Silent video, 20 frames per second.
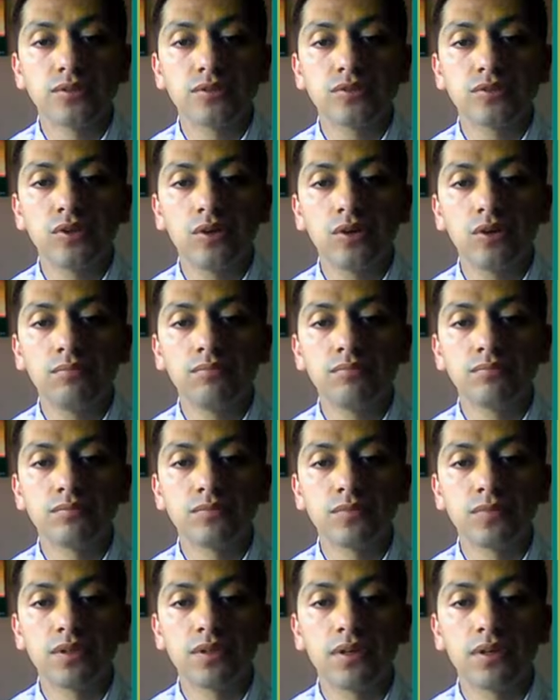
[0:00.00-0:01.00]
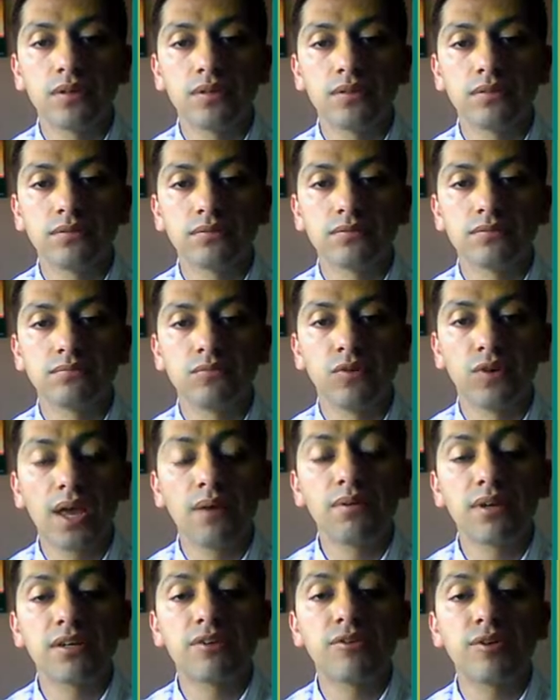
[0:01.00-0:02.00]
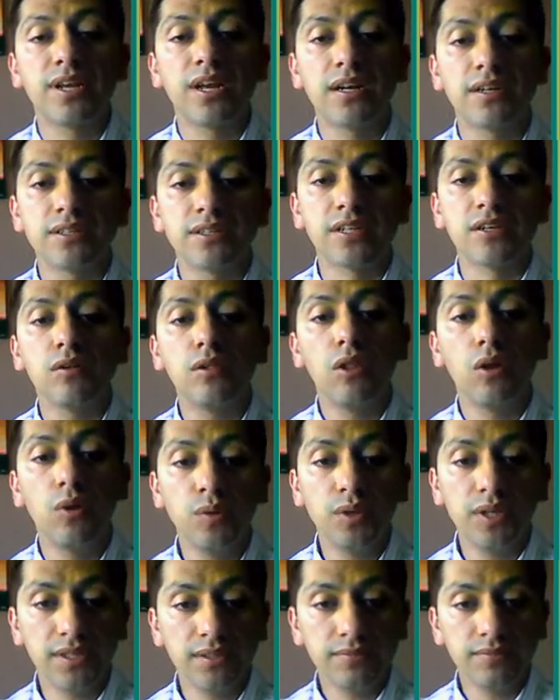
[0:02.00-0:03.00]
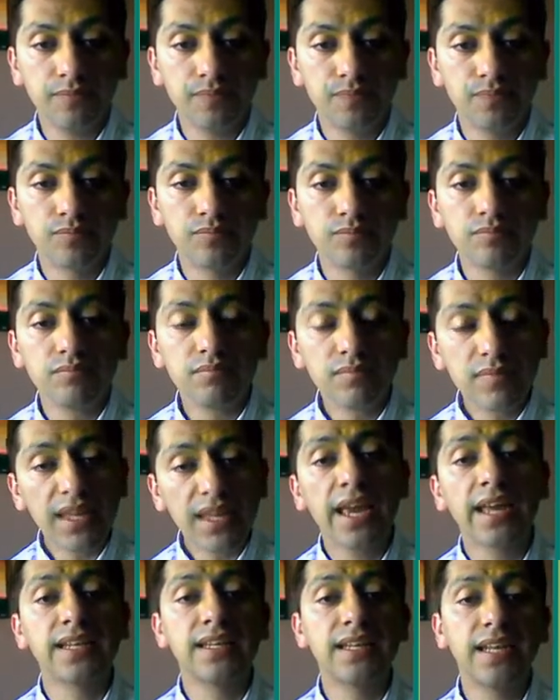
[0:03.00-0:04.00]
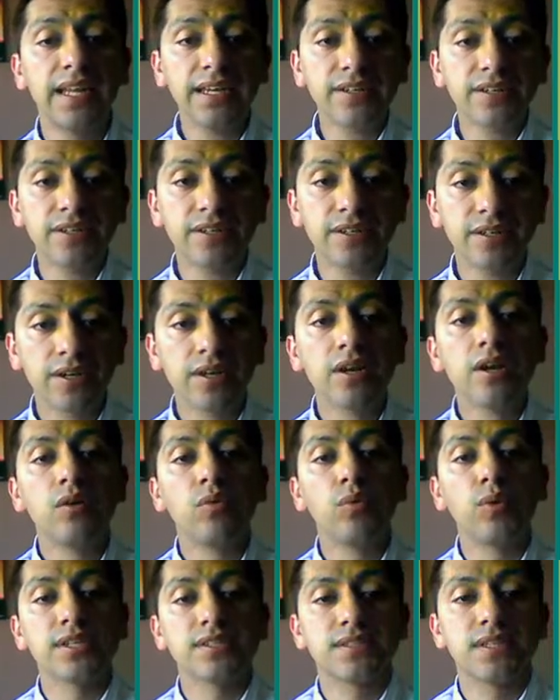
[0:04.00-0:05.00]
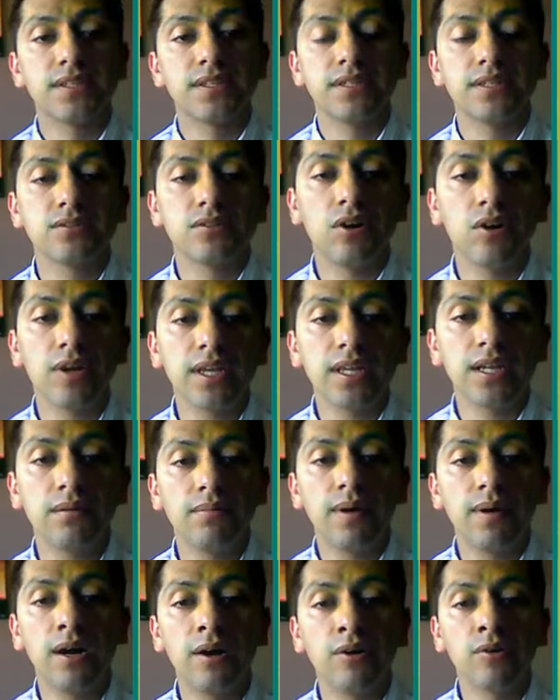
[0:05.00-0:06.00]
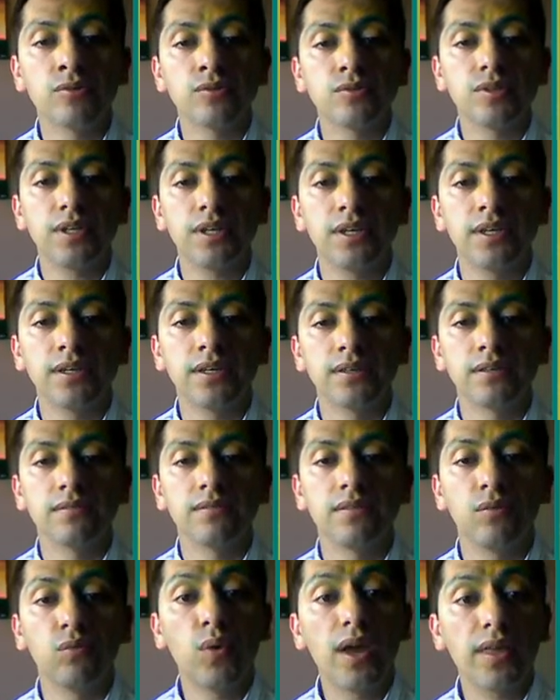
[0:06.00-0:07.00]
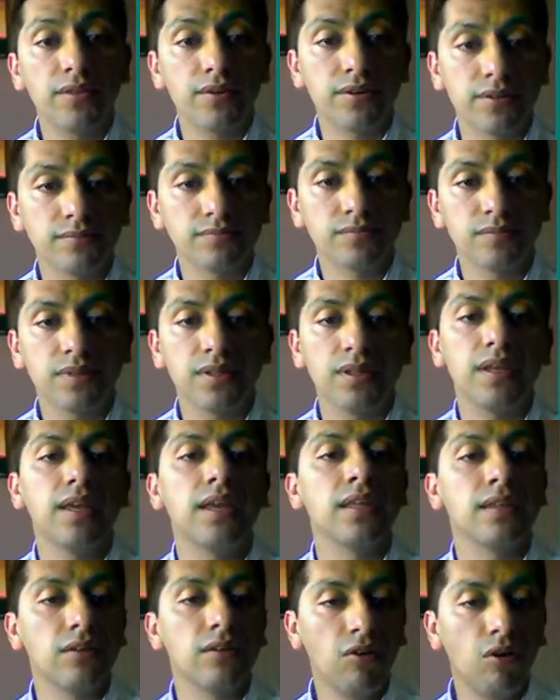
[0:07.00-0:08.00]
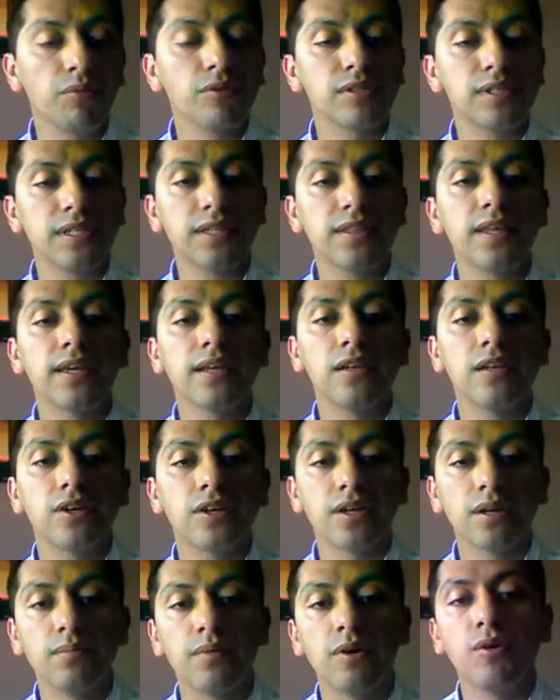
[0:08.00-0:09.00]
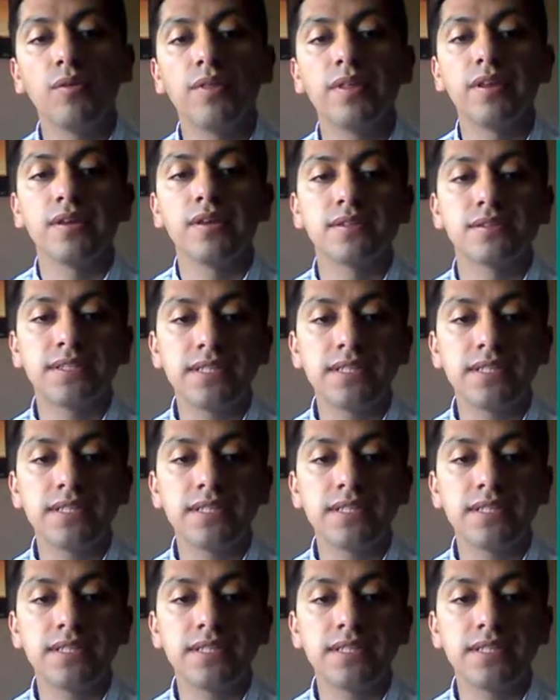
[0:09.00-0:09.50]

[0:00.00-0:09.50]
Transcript: some vocabulary regarding clothing, and later we started talking about the weather, and obviously they learn about the